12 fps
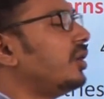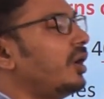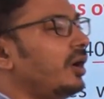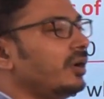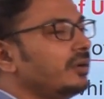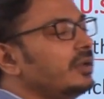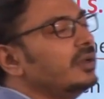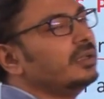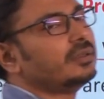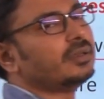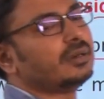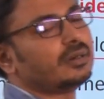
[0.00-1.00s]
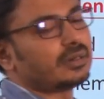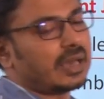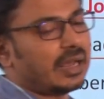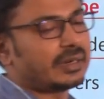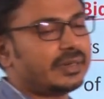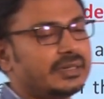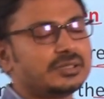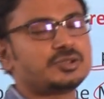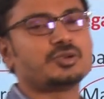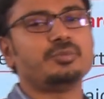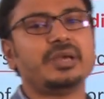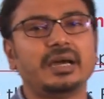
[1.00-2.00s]
on the targets
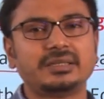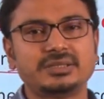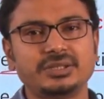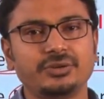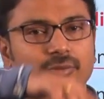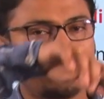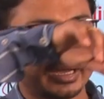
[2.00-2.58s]
to be achieved